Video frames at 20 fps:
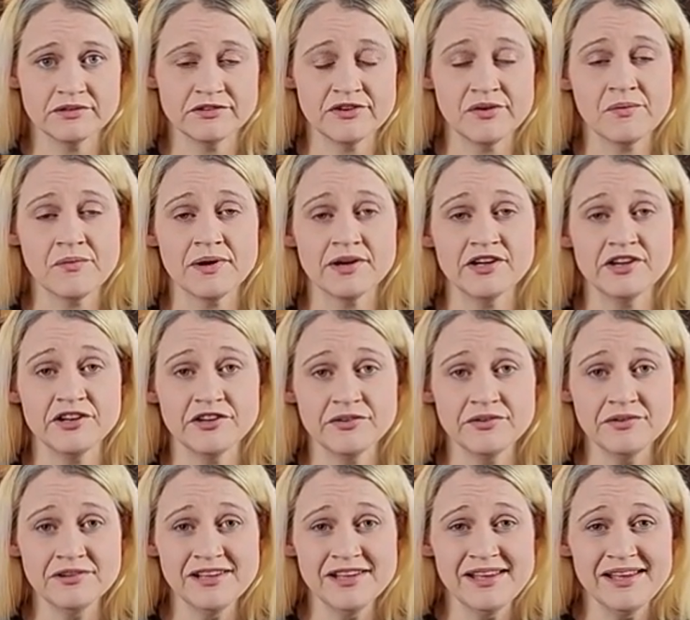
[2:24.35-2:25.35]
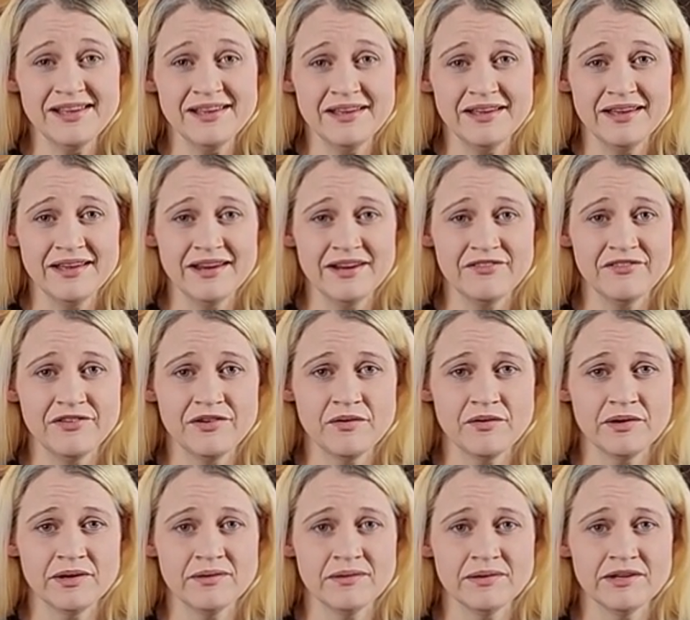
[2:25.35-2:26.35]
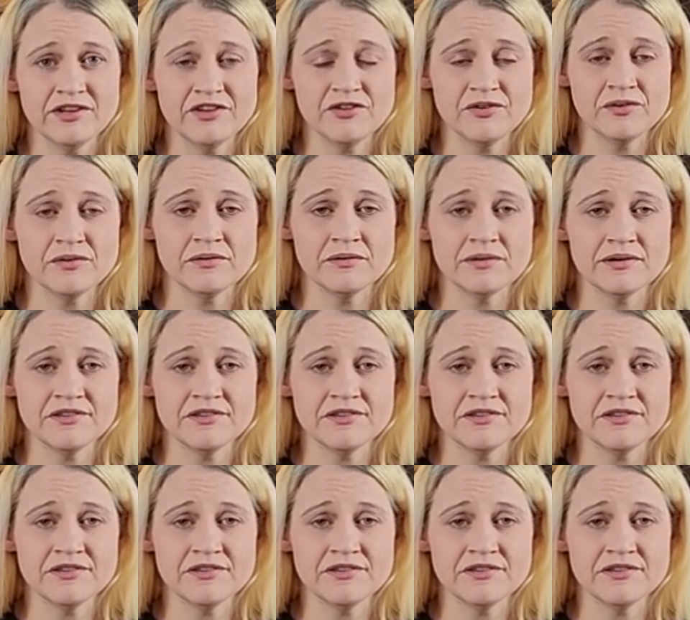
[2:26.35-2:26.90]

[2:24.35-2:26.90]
don't want to do. And if you only want to do